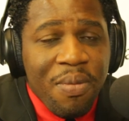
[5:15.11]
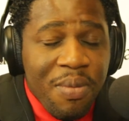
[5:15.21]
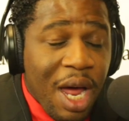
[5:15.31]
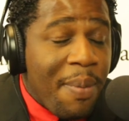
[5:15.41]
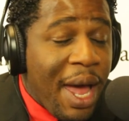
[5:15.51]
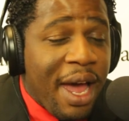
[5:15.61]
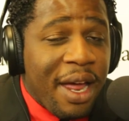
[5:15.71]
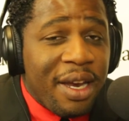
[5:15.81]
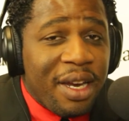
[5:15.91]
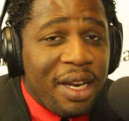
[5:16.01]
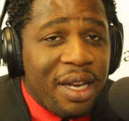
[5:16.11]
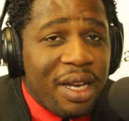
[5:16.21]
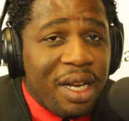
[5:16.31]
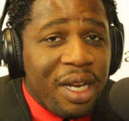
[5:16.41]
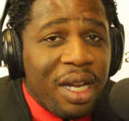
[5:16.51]
Not bad.
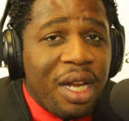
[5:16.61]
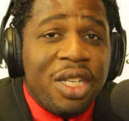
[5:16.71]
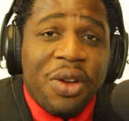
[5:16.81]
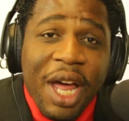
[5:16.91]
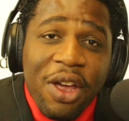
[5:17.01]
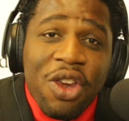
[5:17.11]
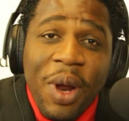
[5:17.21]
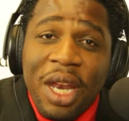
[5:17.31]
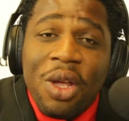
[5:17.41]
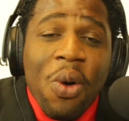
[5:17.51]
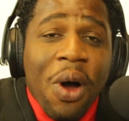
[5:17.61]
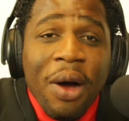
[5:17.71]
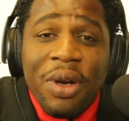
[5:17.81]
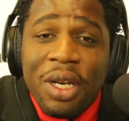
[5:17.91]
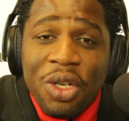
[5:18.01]
So now you're ready to go
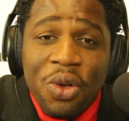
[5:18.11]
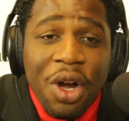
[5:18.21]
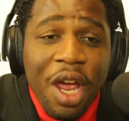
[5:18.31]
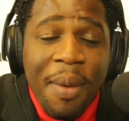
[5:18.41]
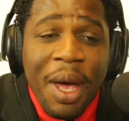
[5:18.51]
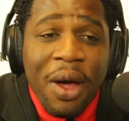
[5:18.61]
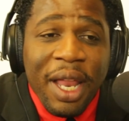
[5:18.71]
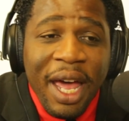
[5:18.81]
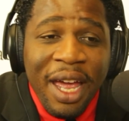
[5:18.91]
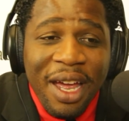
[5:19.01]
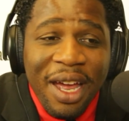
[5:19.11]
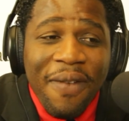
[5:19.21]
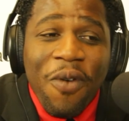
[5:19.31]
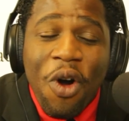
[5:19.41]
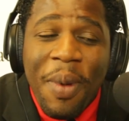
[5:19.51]
out and do your MLA
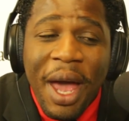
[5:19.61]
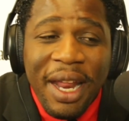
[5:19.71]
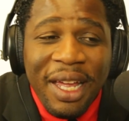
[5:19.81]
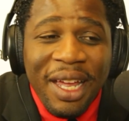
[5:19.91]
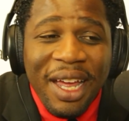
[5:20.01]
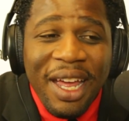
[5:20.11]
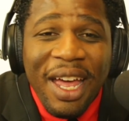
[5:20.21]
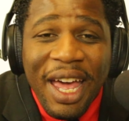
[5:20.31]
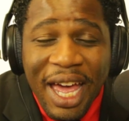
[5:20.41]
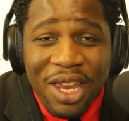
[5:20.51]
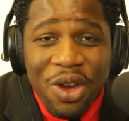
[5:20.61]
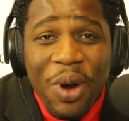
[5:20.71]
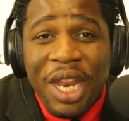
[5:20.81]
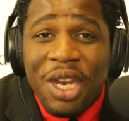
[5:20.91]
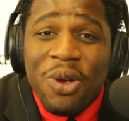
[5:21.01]
formatting, and you're
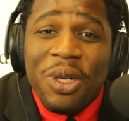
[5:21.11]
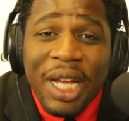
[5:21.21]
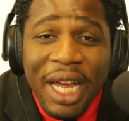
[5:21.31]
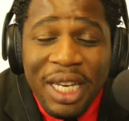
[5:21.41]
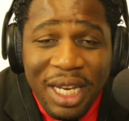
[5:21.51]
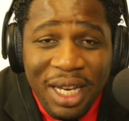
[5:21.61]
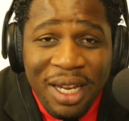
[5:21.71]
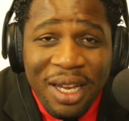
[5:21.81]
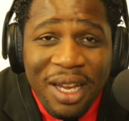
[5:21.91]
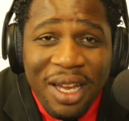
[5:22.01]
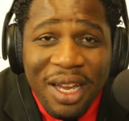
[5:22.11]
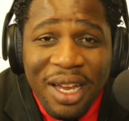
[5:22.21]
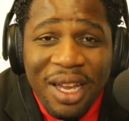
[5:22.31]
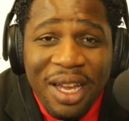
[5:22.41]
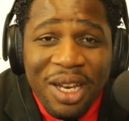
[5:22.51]
ready to do citing.
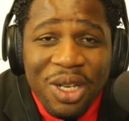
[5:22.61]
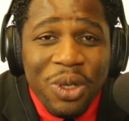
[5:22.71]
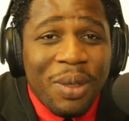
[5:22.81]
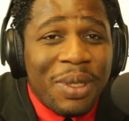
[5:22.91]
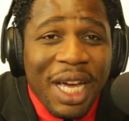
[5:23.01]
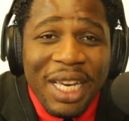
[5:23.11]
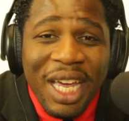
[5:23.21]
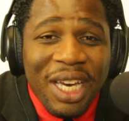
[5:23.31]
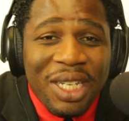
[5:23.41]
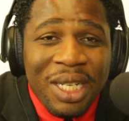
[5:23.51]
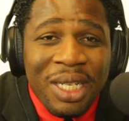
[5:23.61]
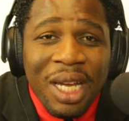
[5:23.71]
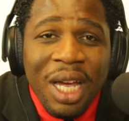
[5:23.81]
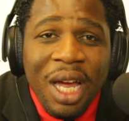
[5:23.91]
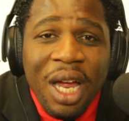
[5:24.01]
Do some citations,
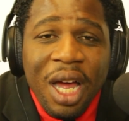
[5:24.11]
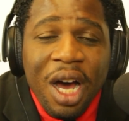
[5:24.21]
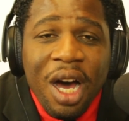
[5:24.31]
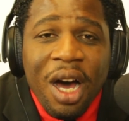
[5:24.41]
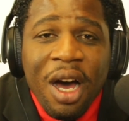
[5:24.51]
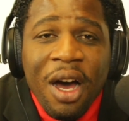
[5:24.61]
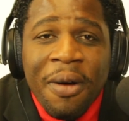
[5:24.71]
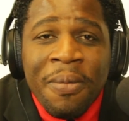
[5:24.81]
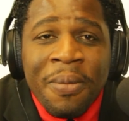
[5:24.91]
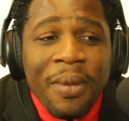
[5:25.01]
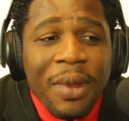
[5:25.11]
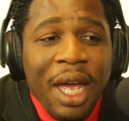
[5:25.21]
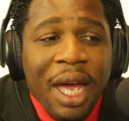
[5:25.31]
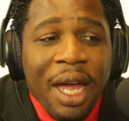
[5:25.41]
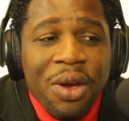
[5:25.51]

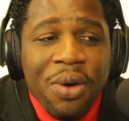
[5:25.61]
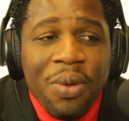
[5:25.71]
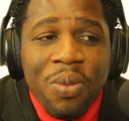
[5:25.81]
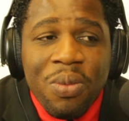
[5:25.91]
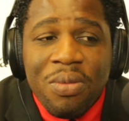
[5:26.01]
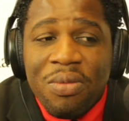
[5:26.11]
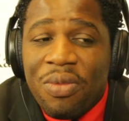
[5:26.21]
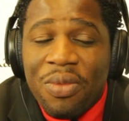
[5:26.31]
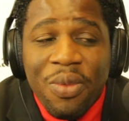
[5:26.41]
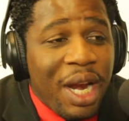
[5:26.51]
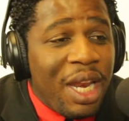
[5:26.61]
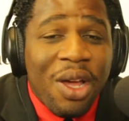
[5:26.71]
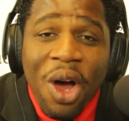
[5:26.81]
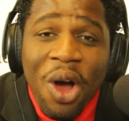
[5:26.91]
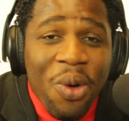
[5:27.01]
and you're ready to
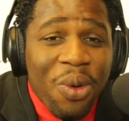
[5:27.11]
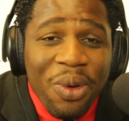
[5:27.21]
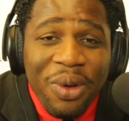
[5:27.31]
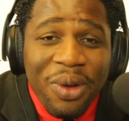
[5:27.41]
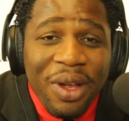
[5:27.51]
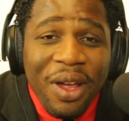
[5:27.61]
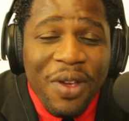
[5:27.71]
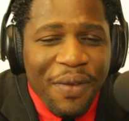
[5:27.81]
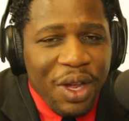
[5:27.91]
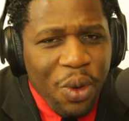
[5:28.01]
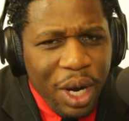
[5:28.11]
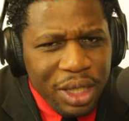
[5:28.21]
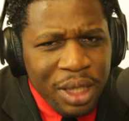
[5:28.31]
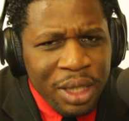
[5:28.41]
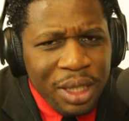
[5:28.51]
go. If you have any
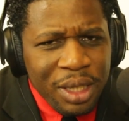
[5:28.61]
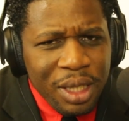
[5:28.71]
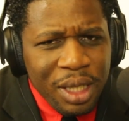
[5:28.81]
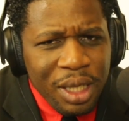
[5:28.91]
questions,